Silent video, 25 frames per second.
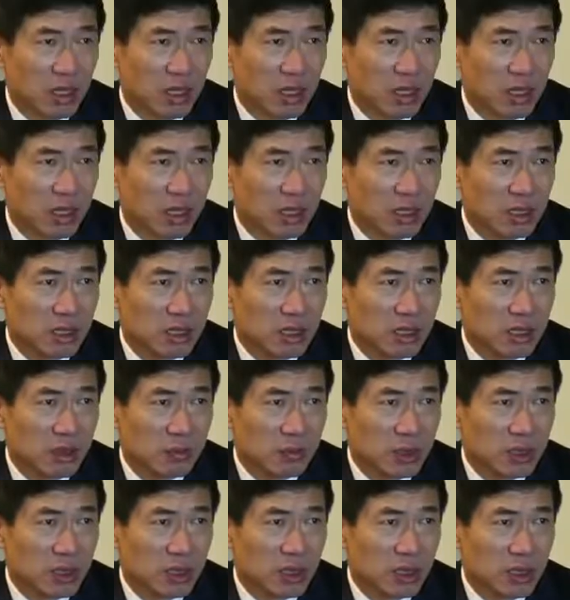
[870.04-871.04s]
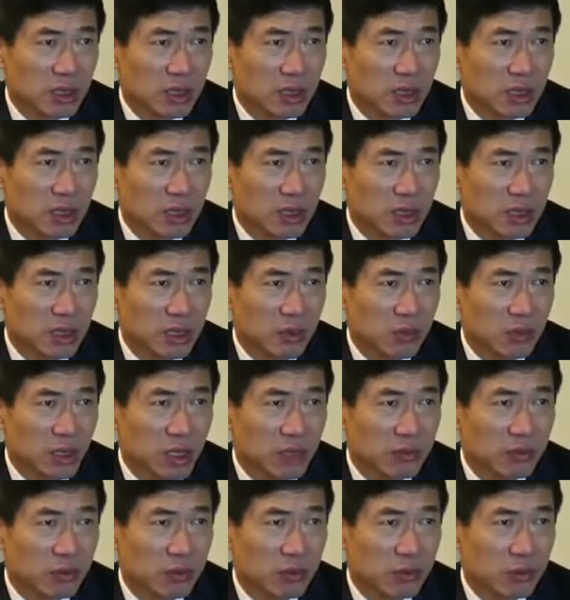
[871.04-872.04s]
And but we
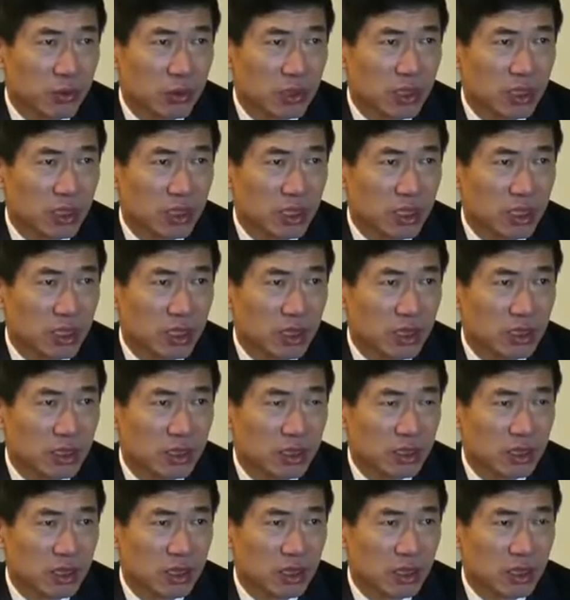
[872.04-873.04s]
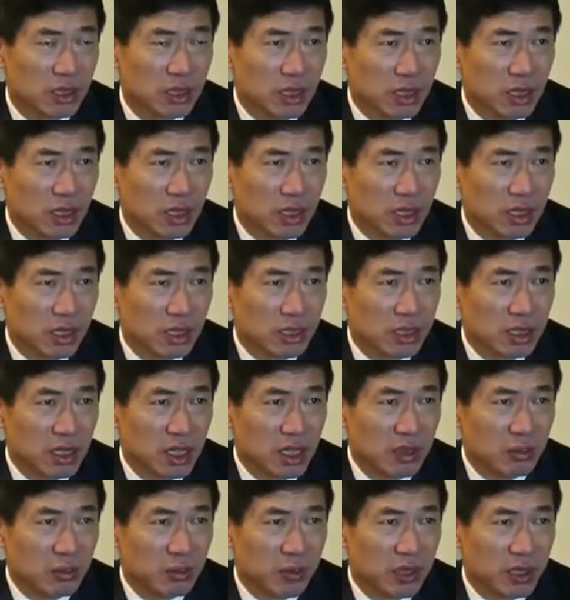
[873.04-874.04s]
have to recognize the
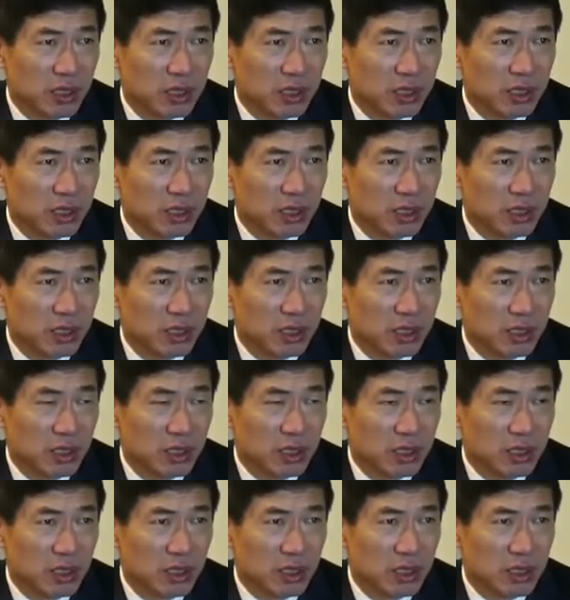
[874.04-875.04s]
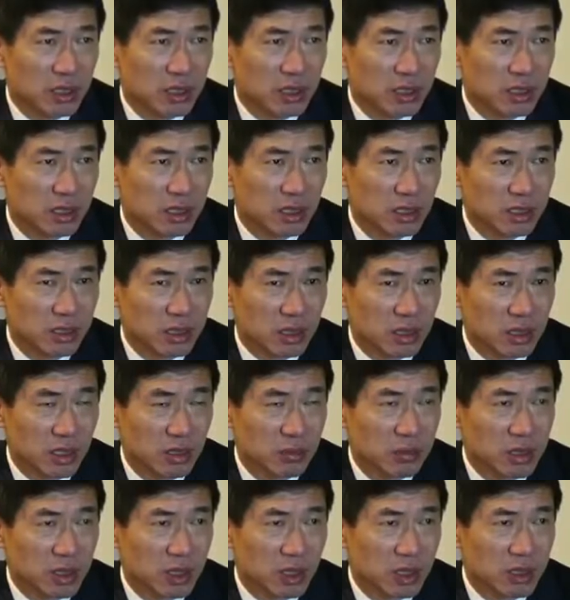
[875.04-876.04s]
impact that the
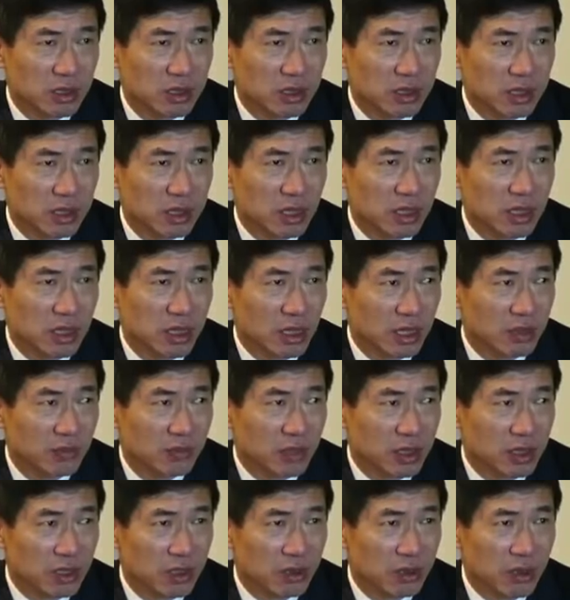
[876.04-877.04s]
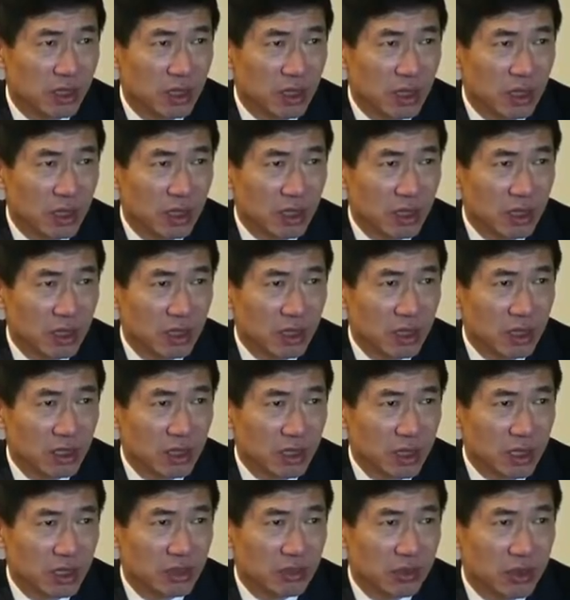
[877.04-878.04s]
terminology can have,
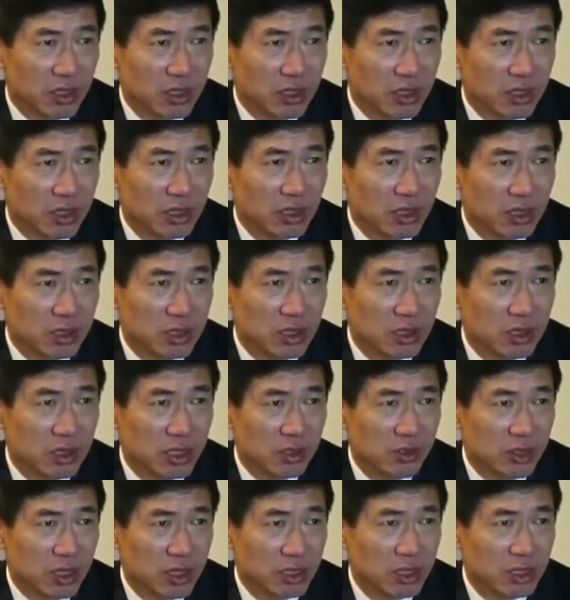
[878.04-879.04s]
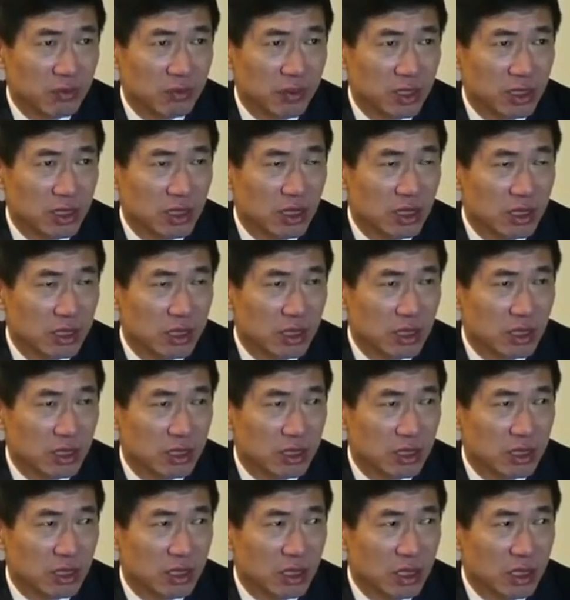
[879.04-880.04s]
and actually not necessarily as a
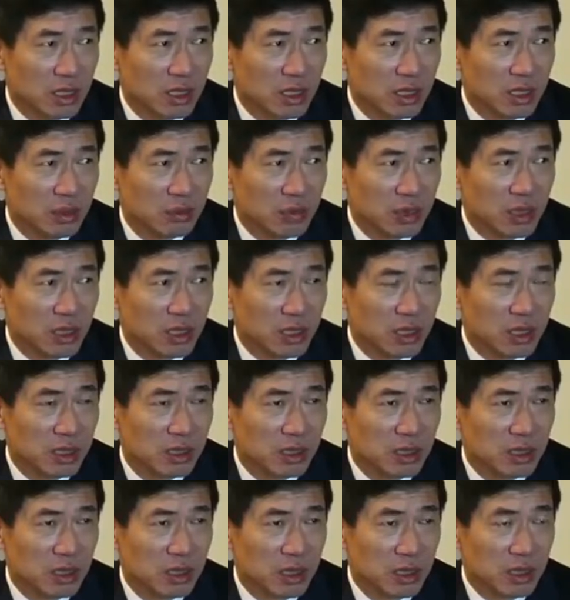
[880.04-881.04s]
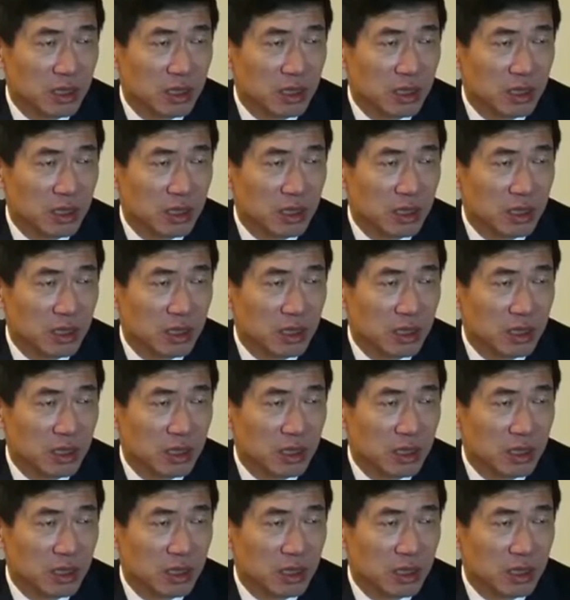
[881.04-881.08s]
facilitator, but as